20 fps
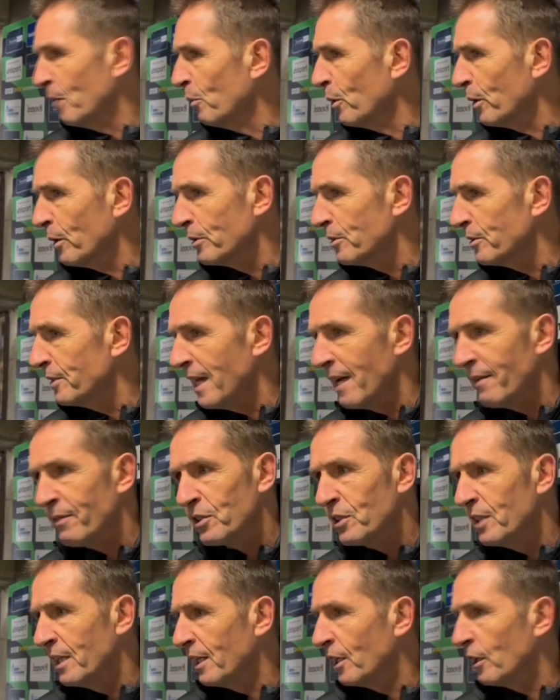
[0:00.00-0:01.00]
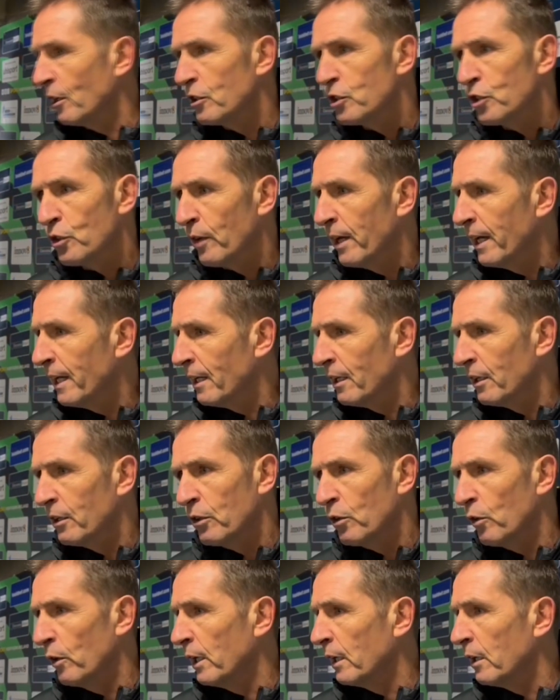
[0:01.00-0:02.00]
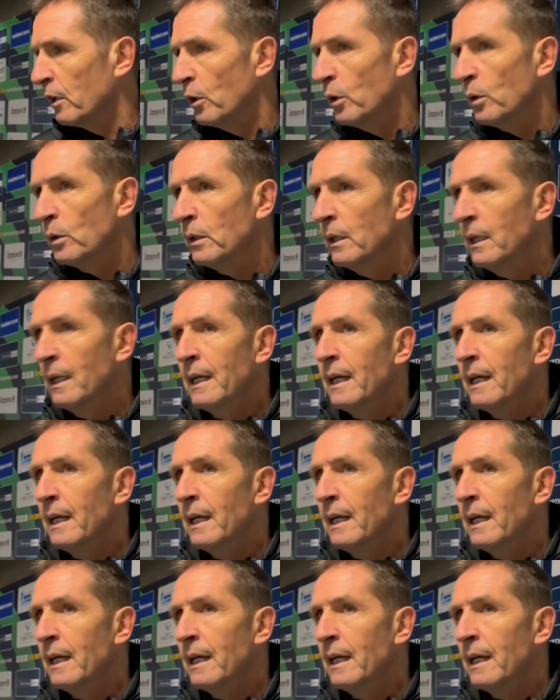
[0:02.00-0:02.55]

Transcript: and what a devastating strike and a great goal.